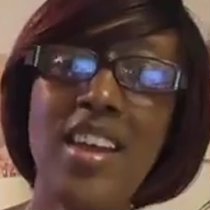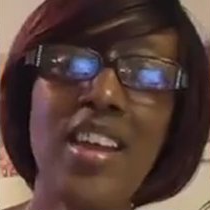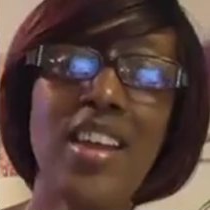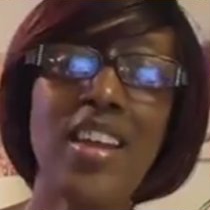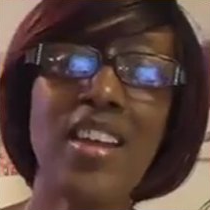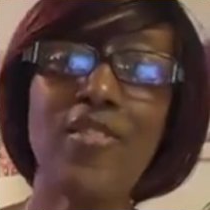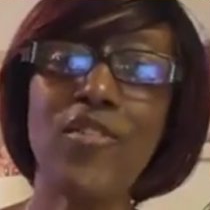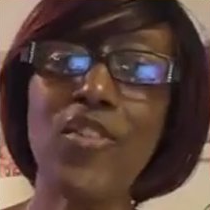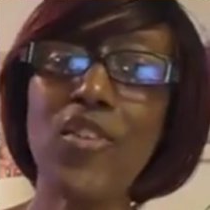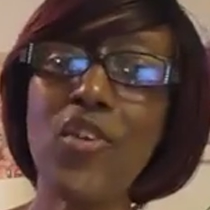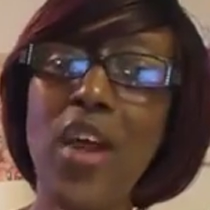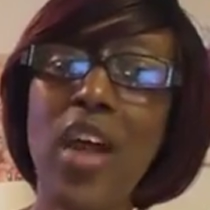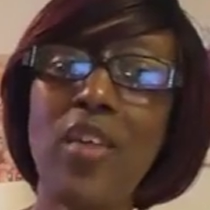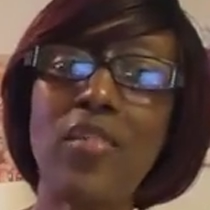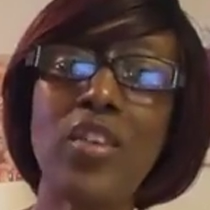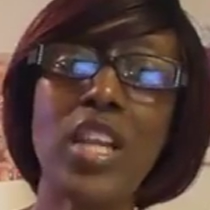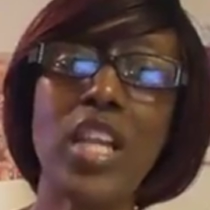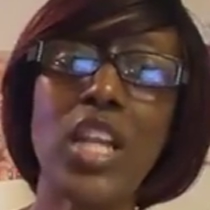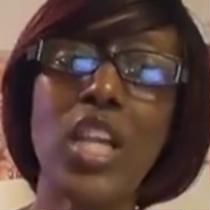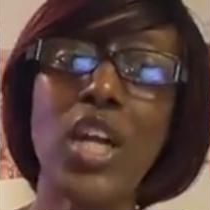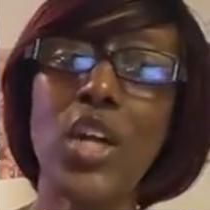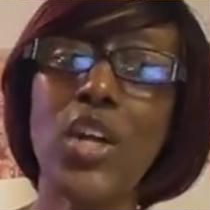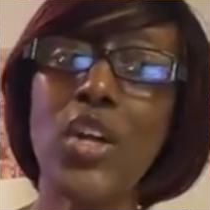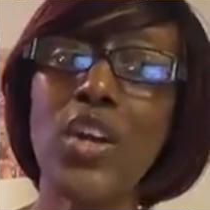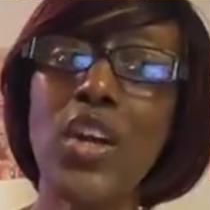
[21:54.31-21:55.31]
If you haven't
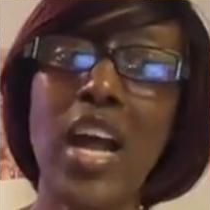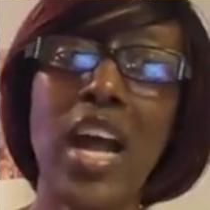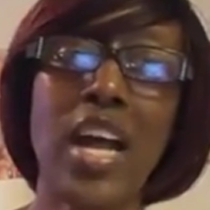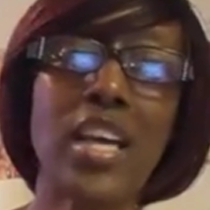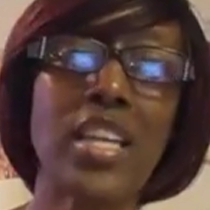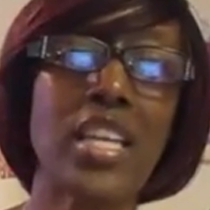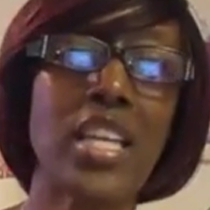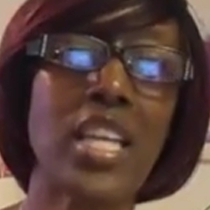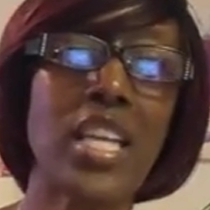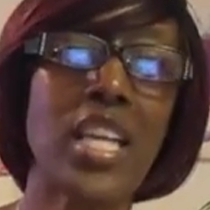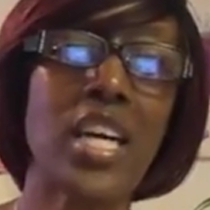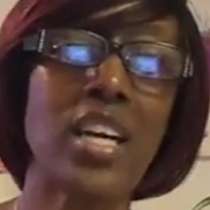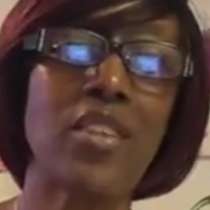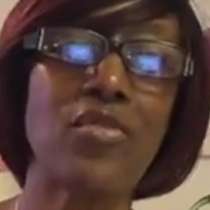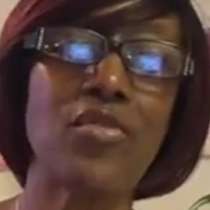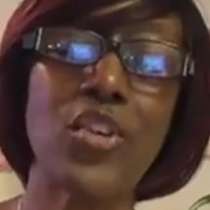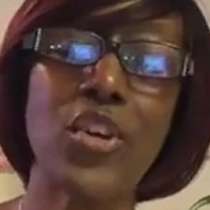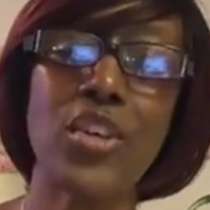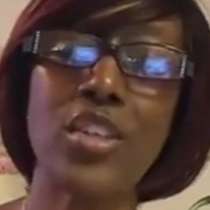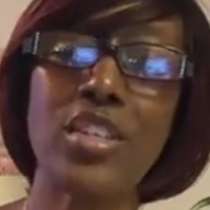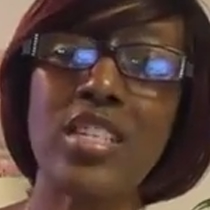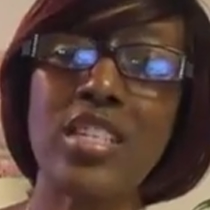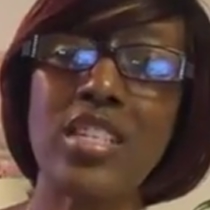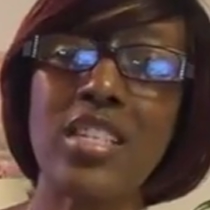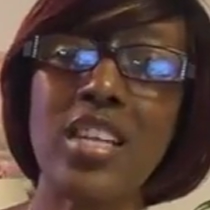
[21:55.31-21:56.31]
learned how to love
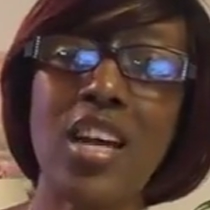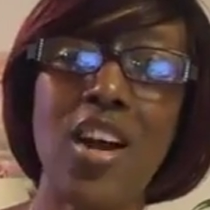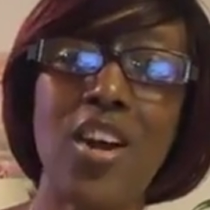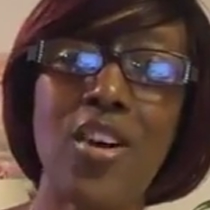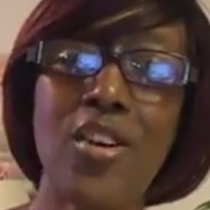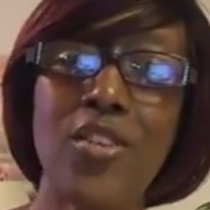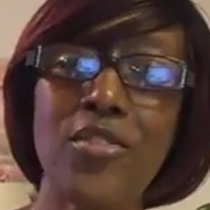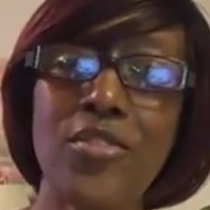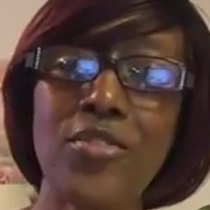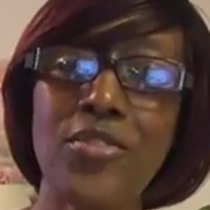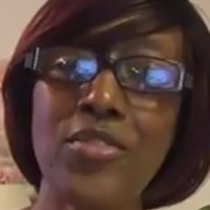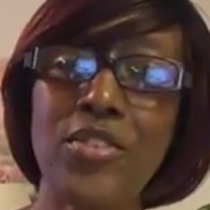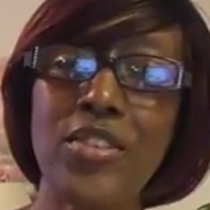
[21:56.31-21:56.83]
yourself,